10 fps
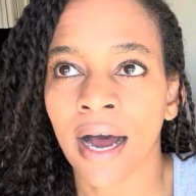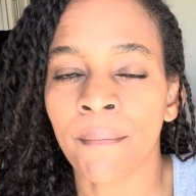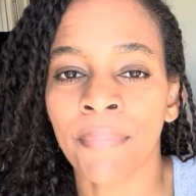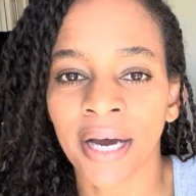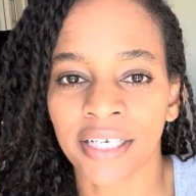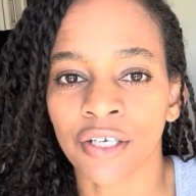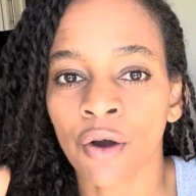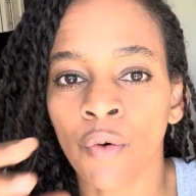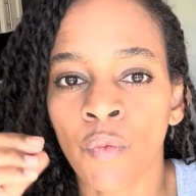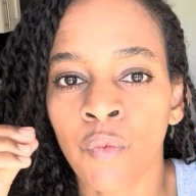But
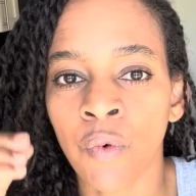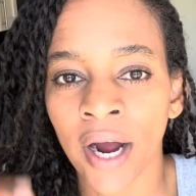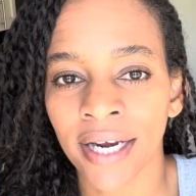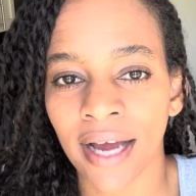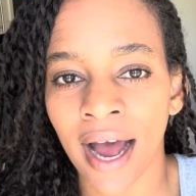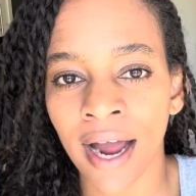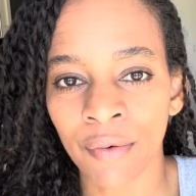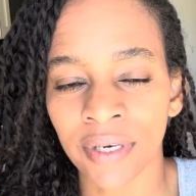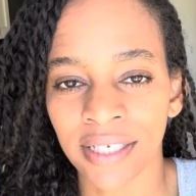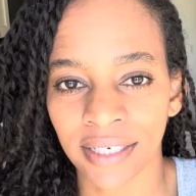what I
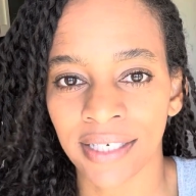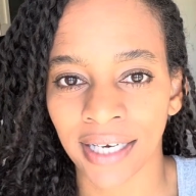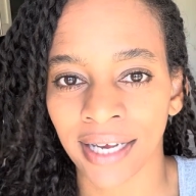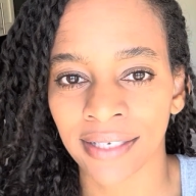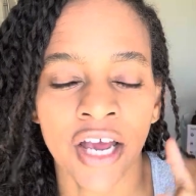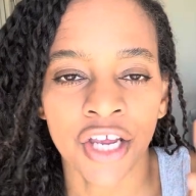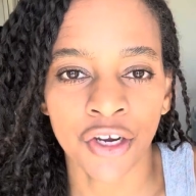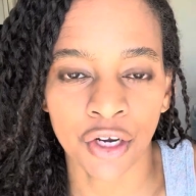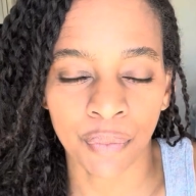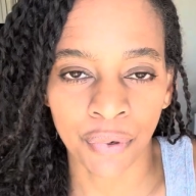would suggest,
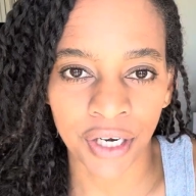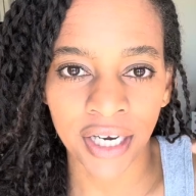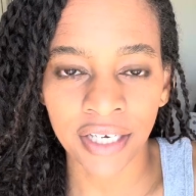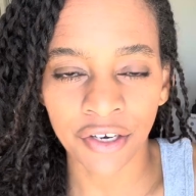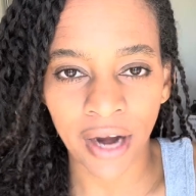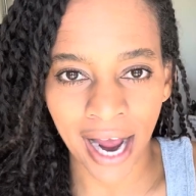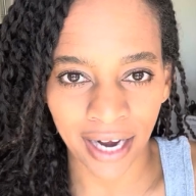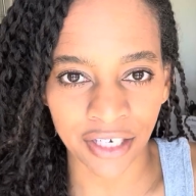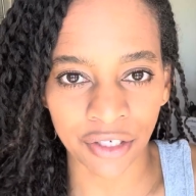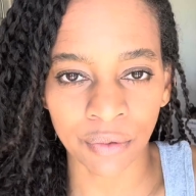you're going to put in your
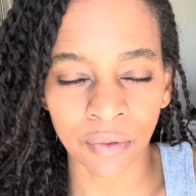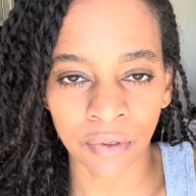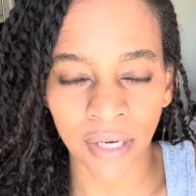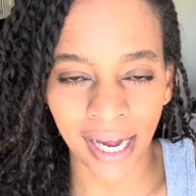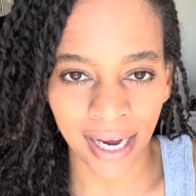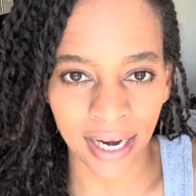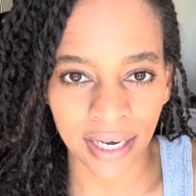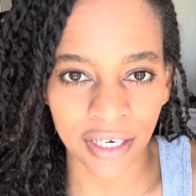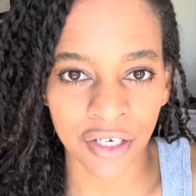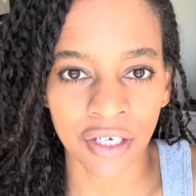actual
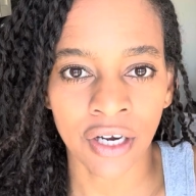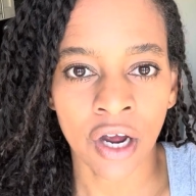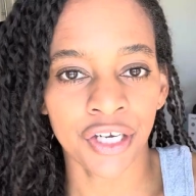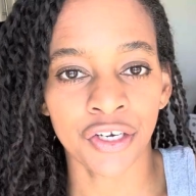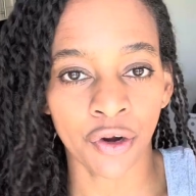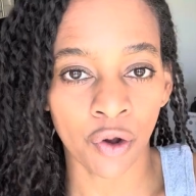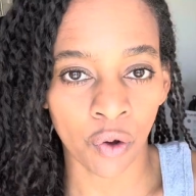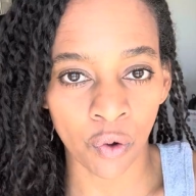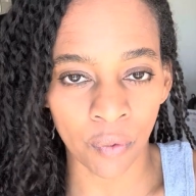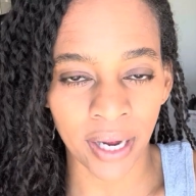age, put in your
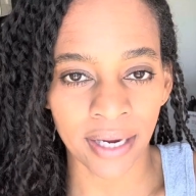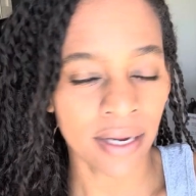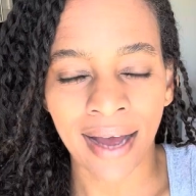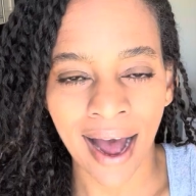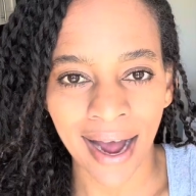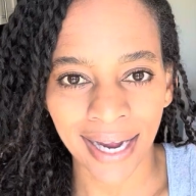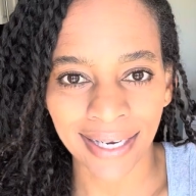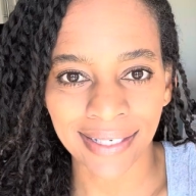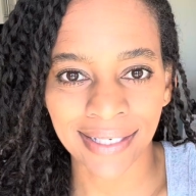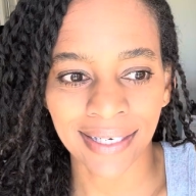goal weight,
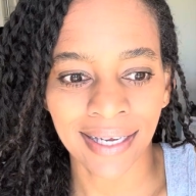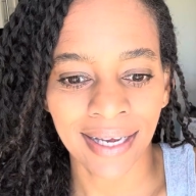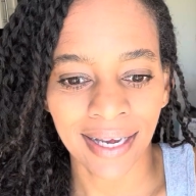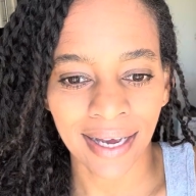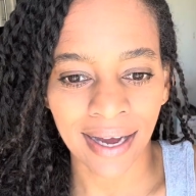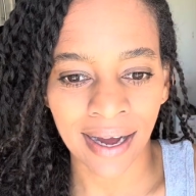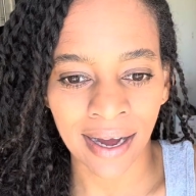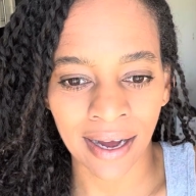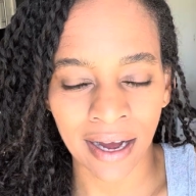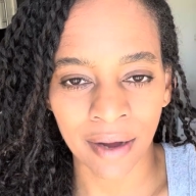height,
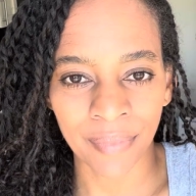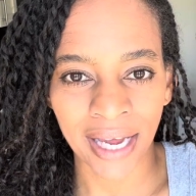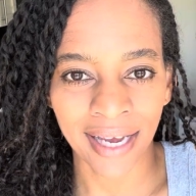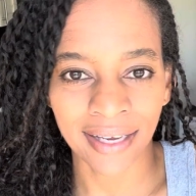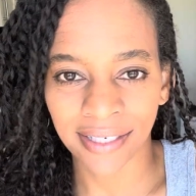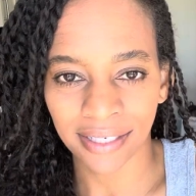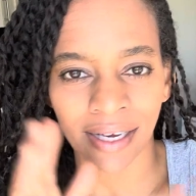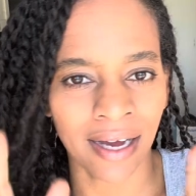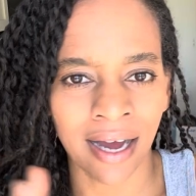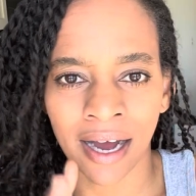and
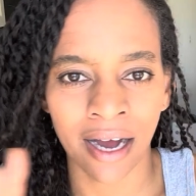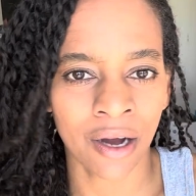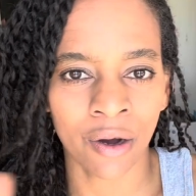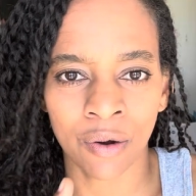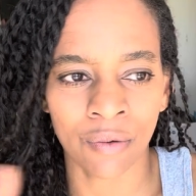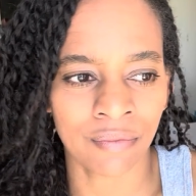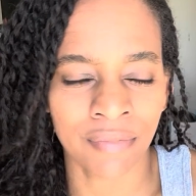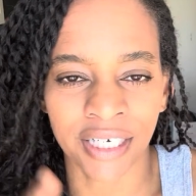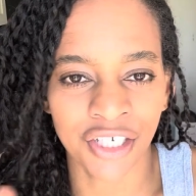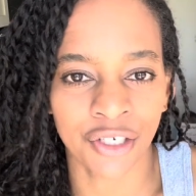how
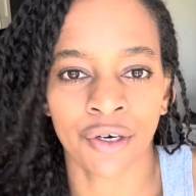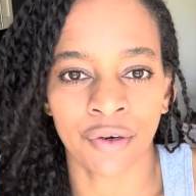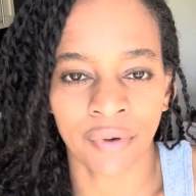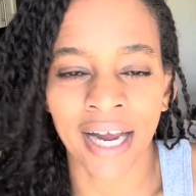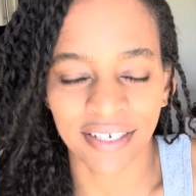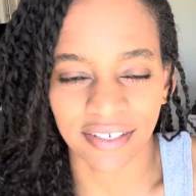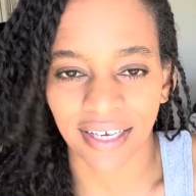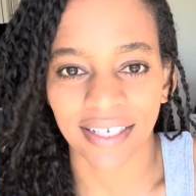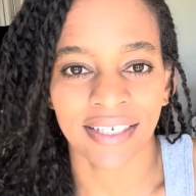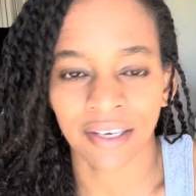much you're
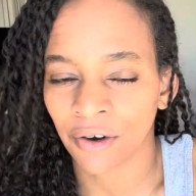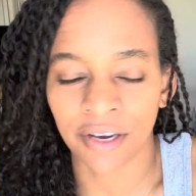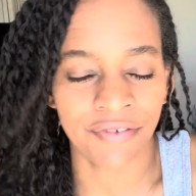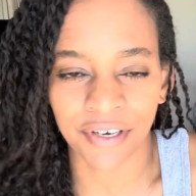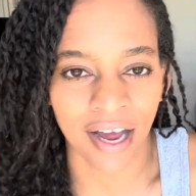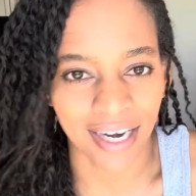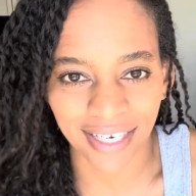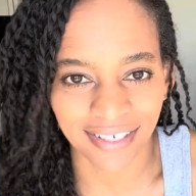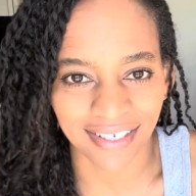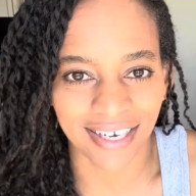exercising, or if you're not
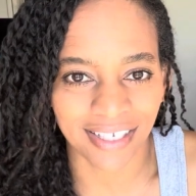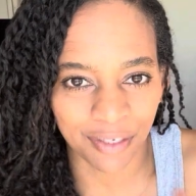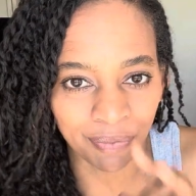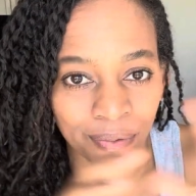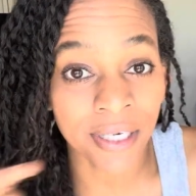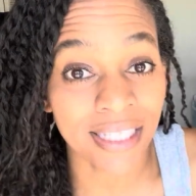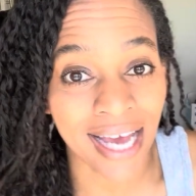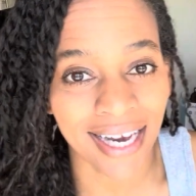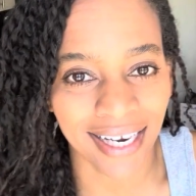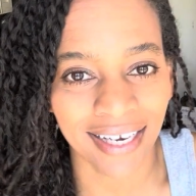exercising, put
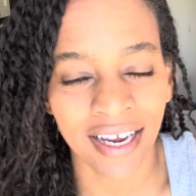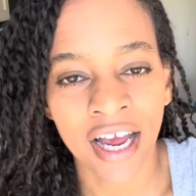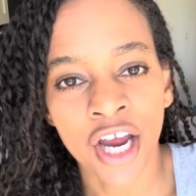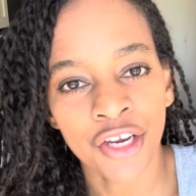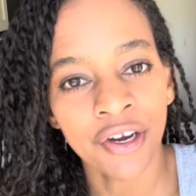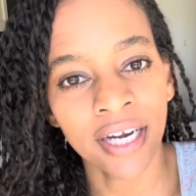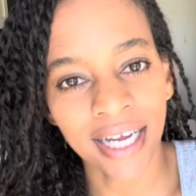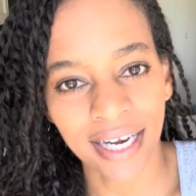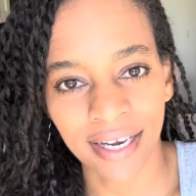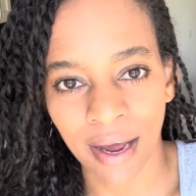that in. You're going to
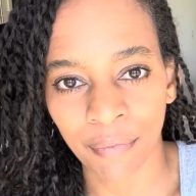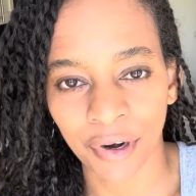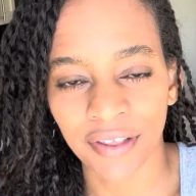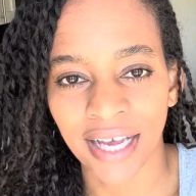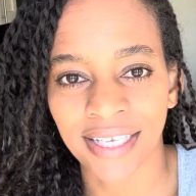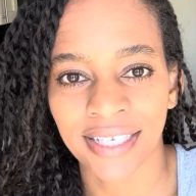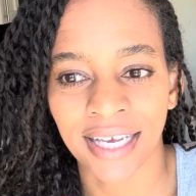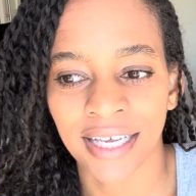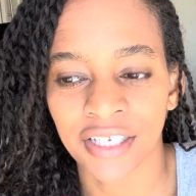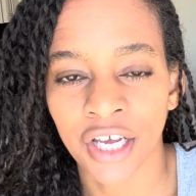get a number that
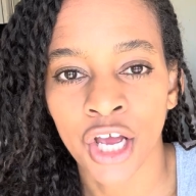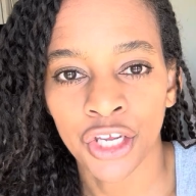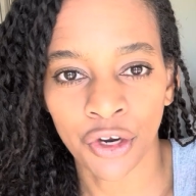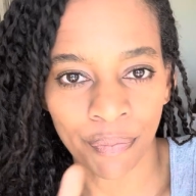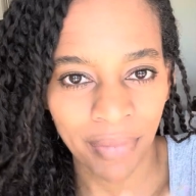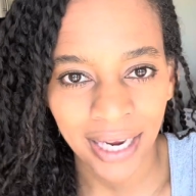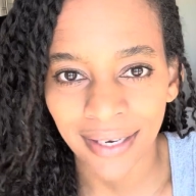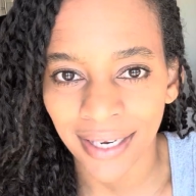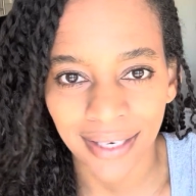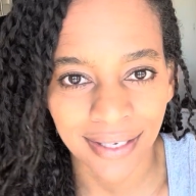says your
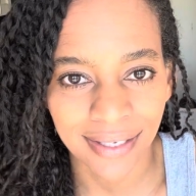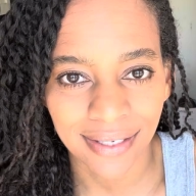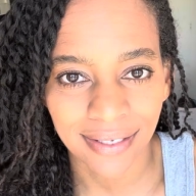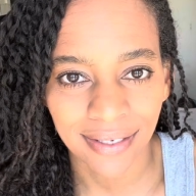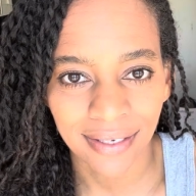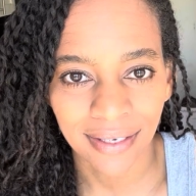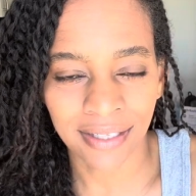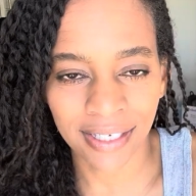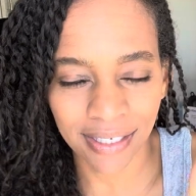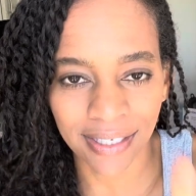maintenance.
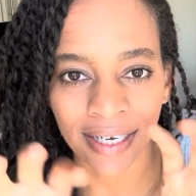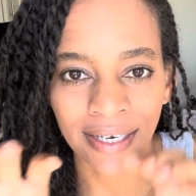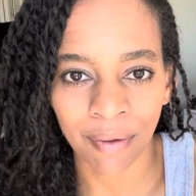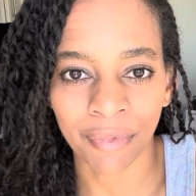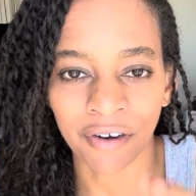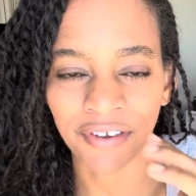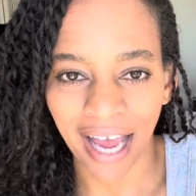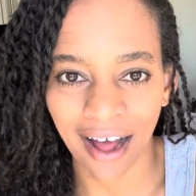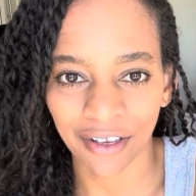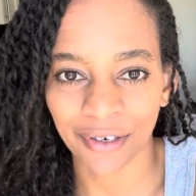This is the number of
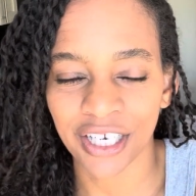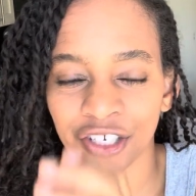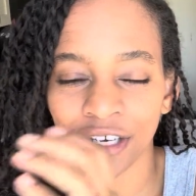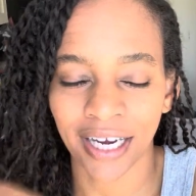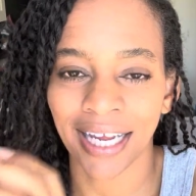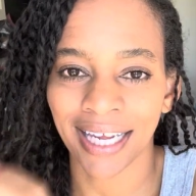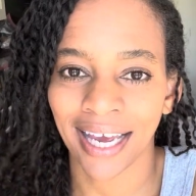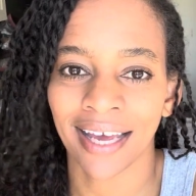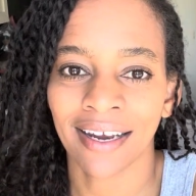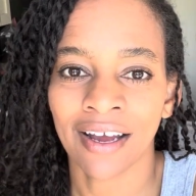calories you're going to
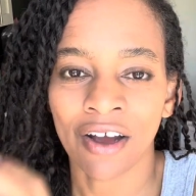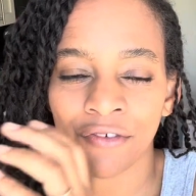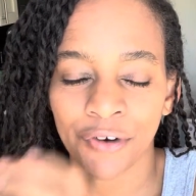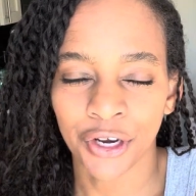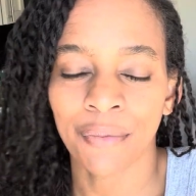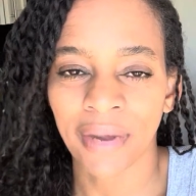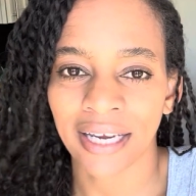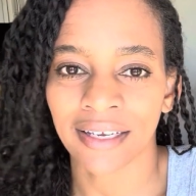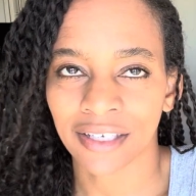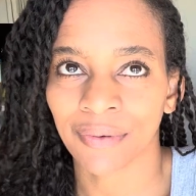get for your
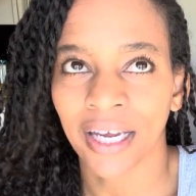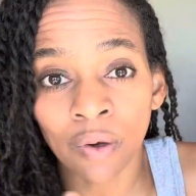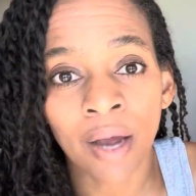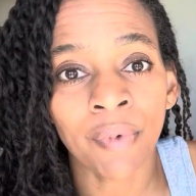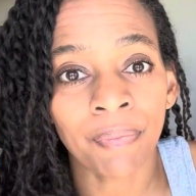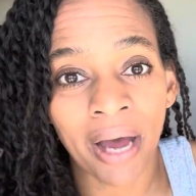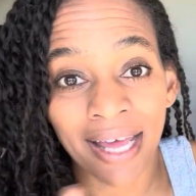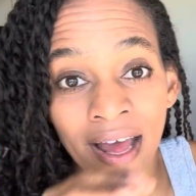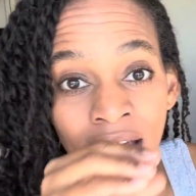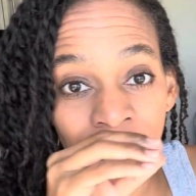maintenance weight. So I went
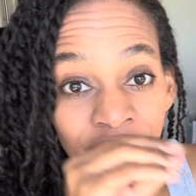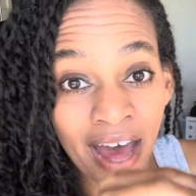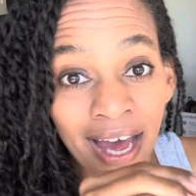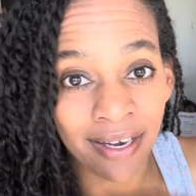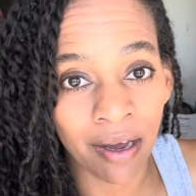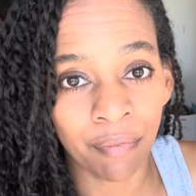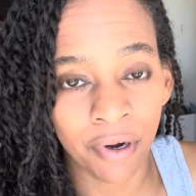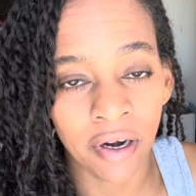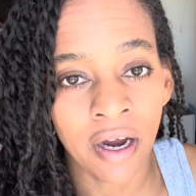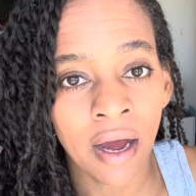by that
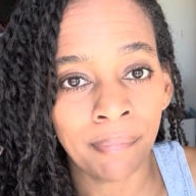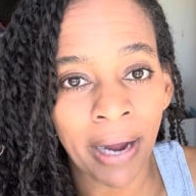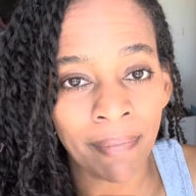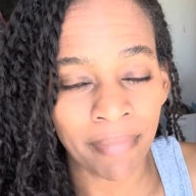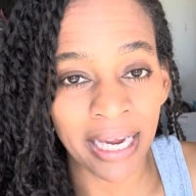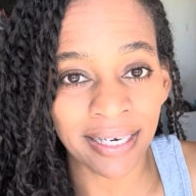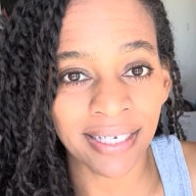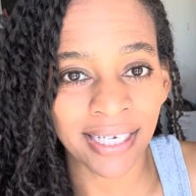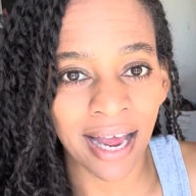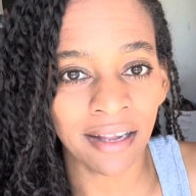number, my
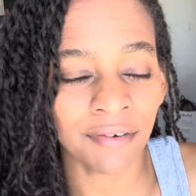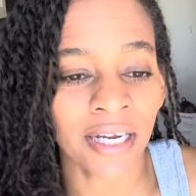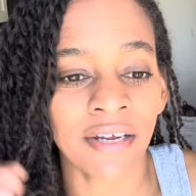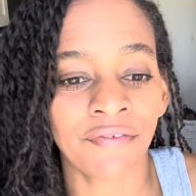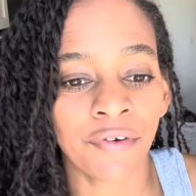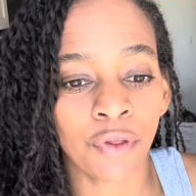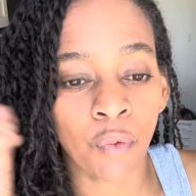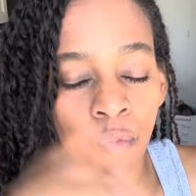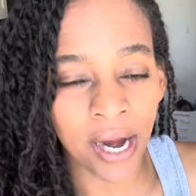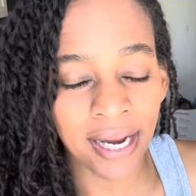maintenance calorie for the
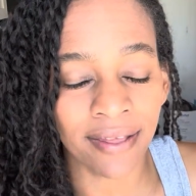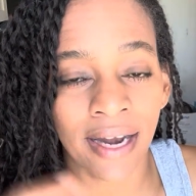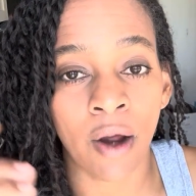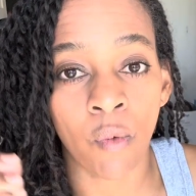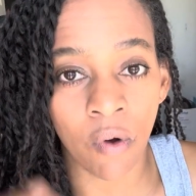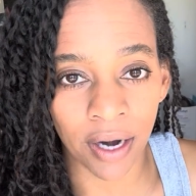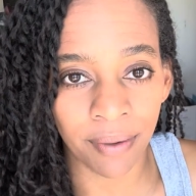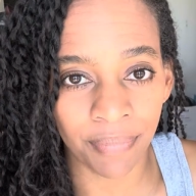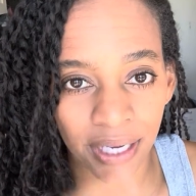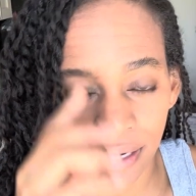weight that I want to
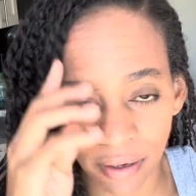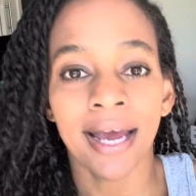be.